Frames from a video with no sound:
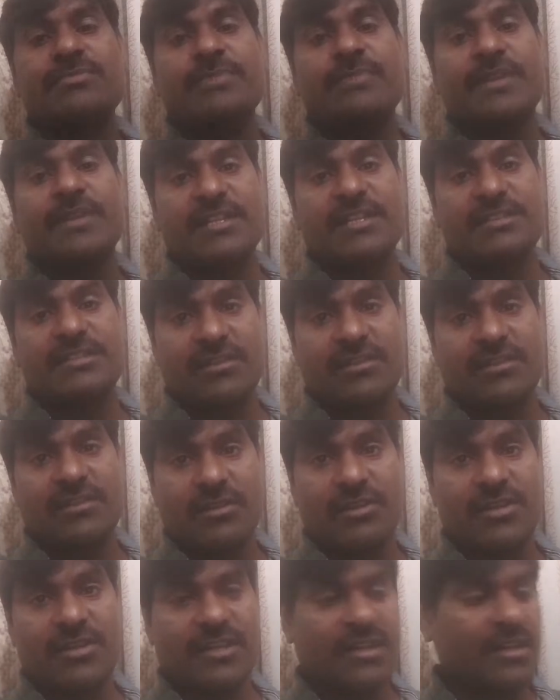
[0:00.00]
metals are
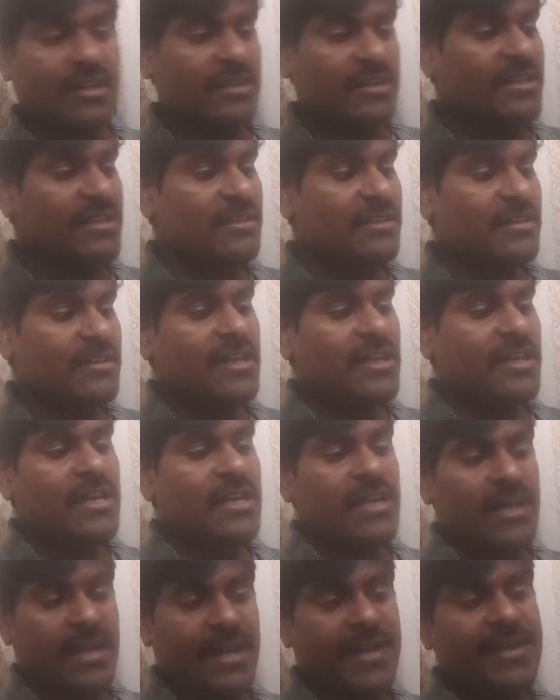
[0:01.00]
not reacting.
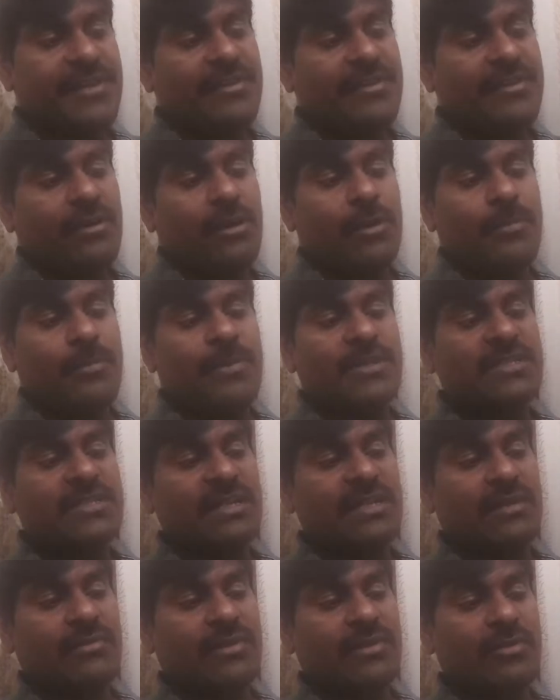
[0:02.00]
Lead, copper,
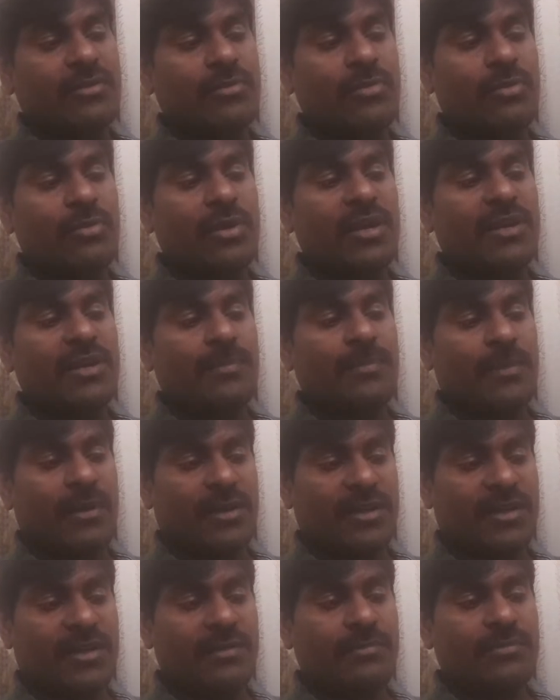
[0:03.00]
silver, gold and
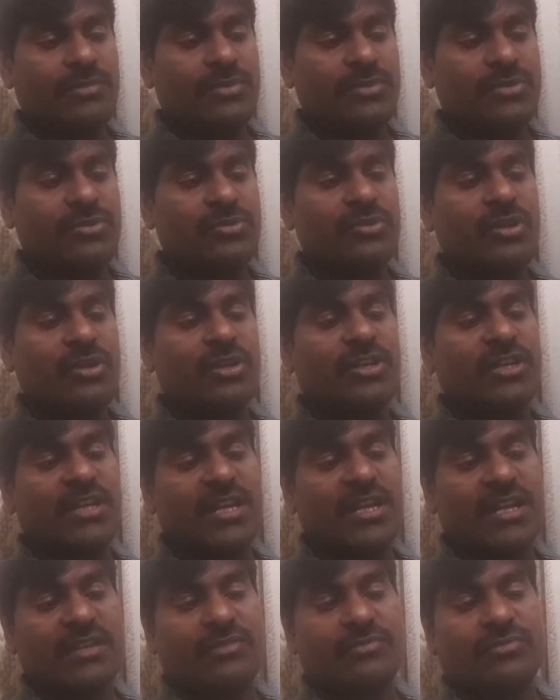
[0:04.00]
platinum do not
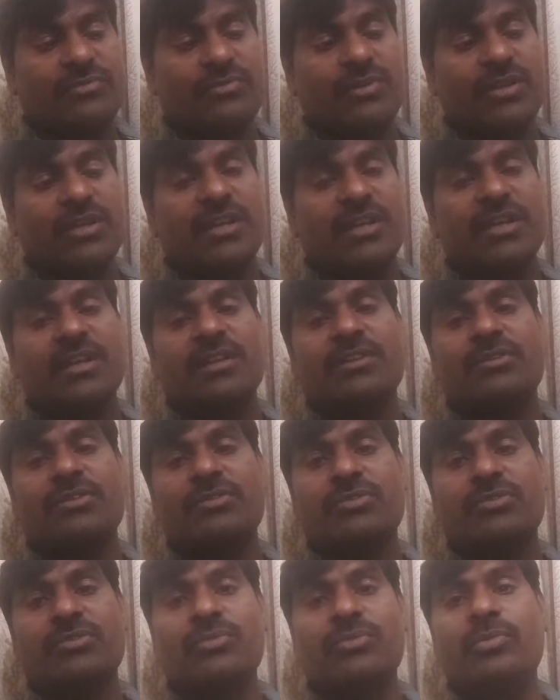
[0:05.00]
react with water
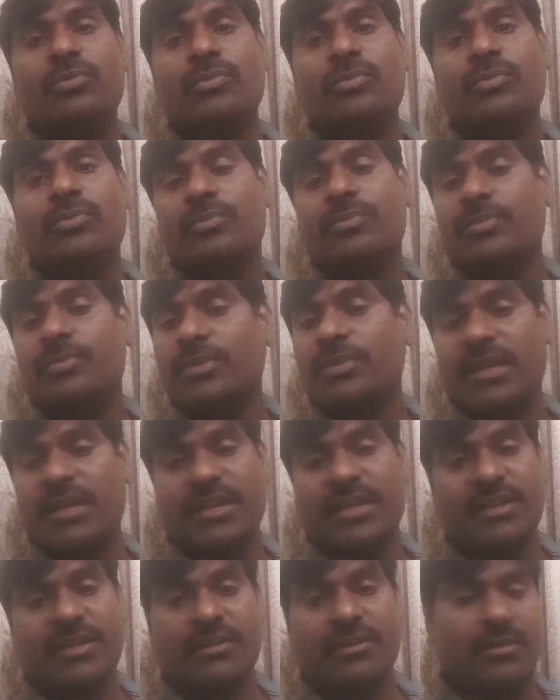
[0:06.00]
to
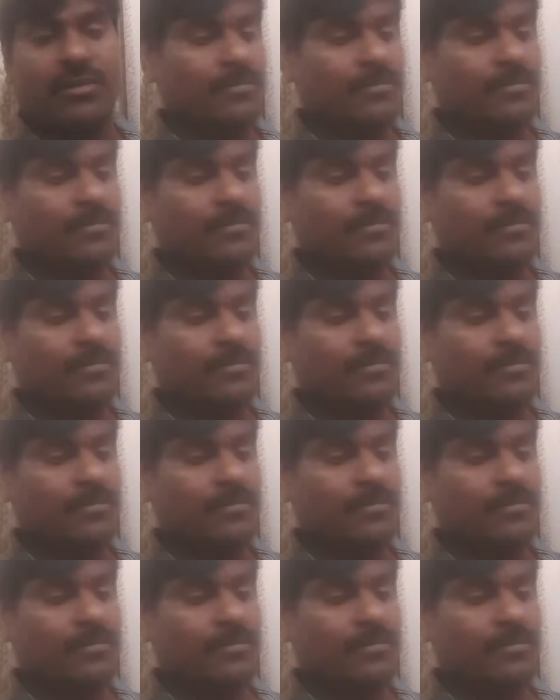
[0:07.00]
at all.